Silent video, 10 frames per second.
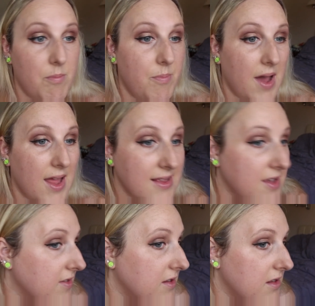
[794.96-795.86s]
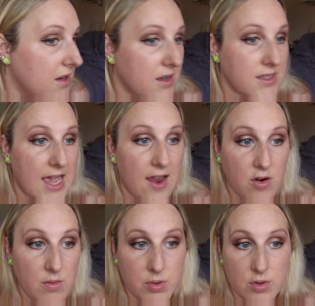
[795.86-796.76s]
but it doesn't look
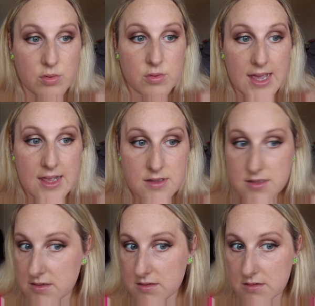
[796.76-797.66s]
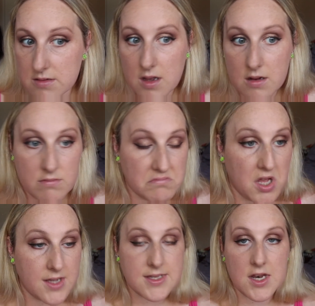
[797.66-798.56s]
terrible. It's
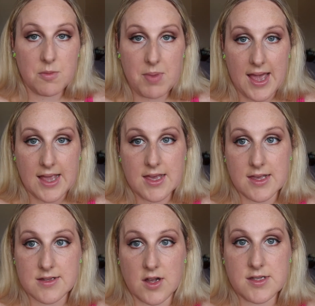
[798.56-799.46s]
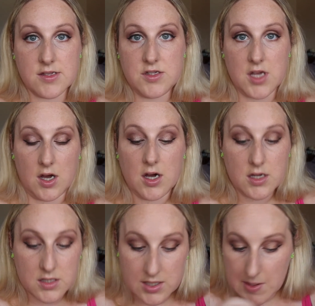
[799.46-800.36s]
nice and opaque, it's nice and
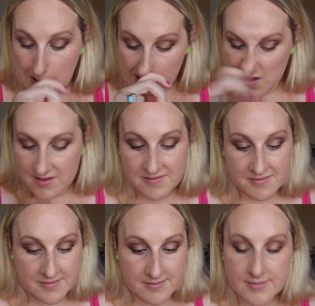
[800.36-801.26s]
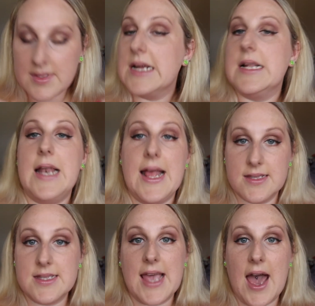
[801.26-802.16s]
dark.
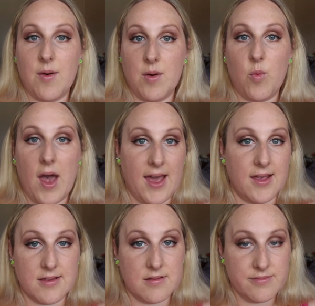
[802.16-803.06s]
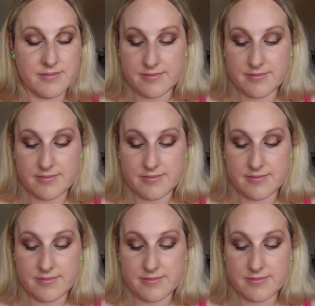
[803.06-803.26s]
Let's see how it wears.